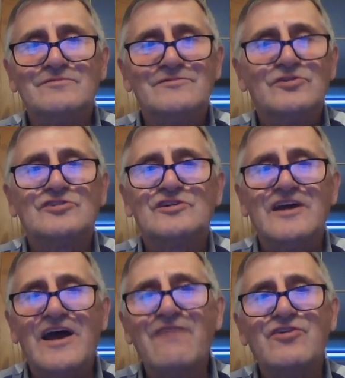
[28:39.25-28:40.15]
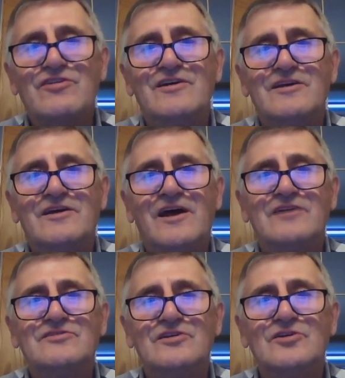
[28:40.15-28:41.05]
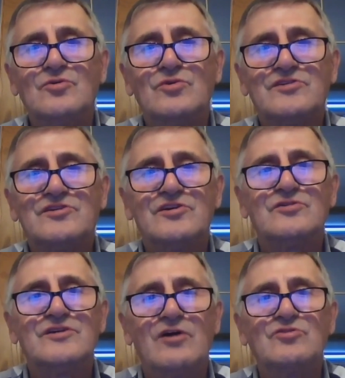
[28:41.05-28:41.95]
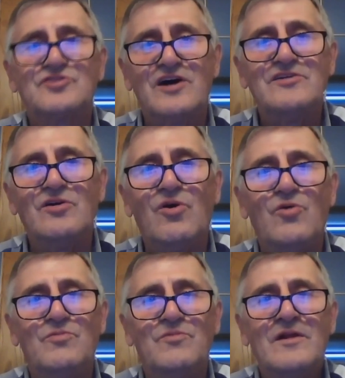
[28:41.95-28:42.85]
virtually everything has to do with children outside the home.